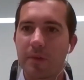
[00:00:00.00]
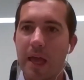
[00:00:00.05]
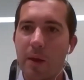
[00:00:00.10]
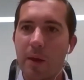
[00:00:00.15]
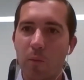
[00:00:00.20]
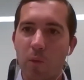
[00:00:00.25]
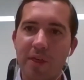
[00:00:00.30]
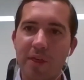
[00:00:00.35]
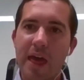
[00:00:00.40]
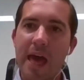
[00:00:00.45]

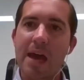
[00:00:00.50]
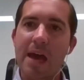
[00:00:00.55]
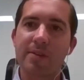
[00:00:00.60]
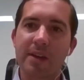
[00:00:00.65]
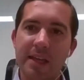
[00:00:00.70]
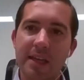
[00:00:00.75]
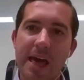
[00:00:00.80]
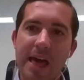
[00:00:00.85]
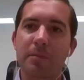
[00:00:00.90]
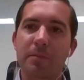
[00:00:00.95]
And with
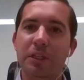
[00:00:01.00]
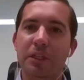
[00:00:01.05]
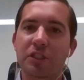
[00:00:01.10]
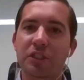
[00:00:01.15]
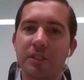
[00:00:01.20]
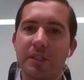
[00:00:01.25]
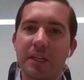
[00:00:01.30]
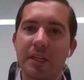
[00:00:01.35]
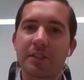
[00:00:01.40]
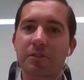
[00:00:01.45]
having that
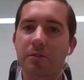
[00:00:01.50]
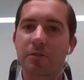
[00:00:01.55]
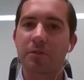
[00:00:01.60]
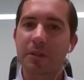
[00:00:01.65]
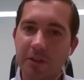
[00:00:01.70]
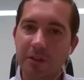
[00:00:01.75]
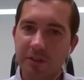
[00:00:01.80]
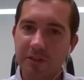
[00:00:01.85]
much diesel in your